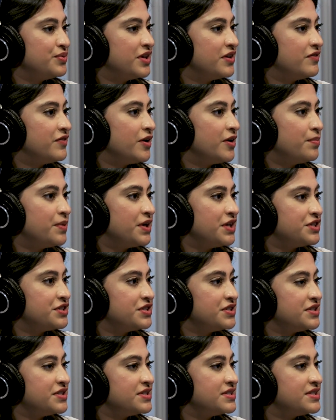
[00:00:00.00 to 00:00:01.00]
give our
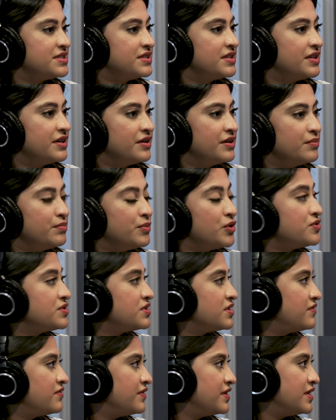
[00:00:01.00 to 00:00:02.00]
patients the
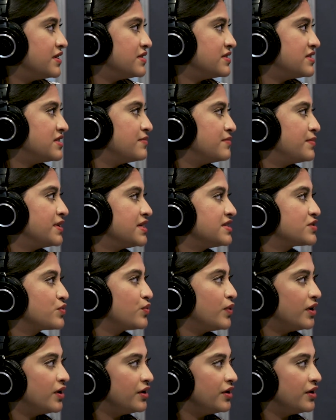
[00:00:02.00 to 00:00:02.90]
most advanced, the best